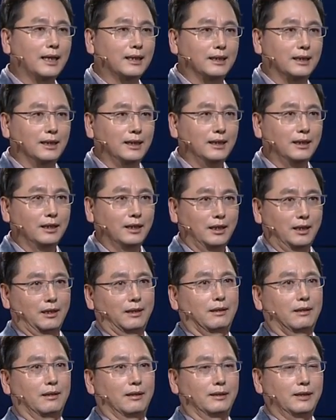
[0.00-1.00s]
So
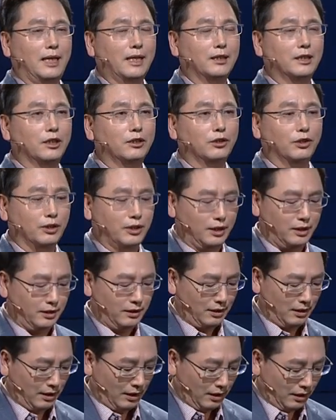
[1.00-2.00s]
to that question,
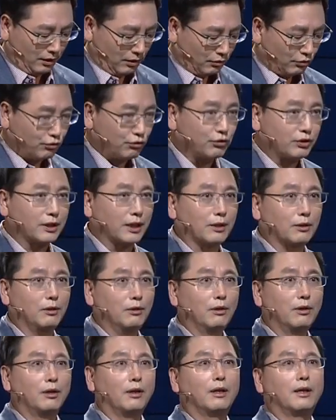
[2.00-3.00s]
I
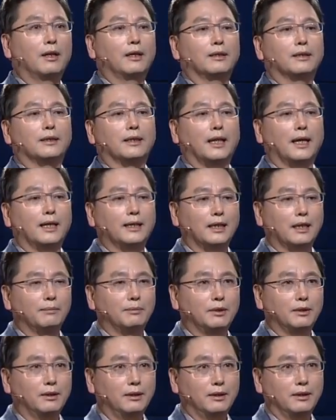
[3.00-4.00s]
always
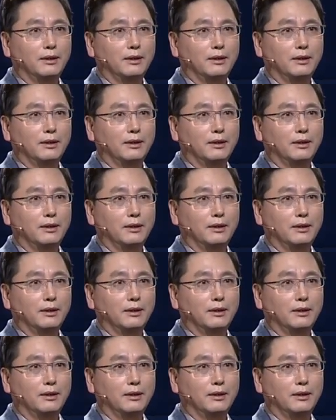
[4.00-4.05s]
use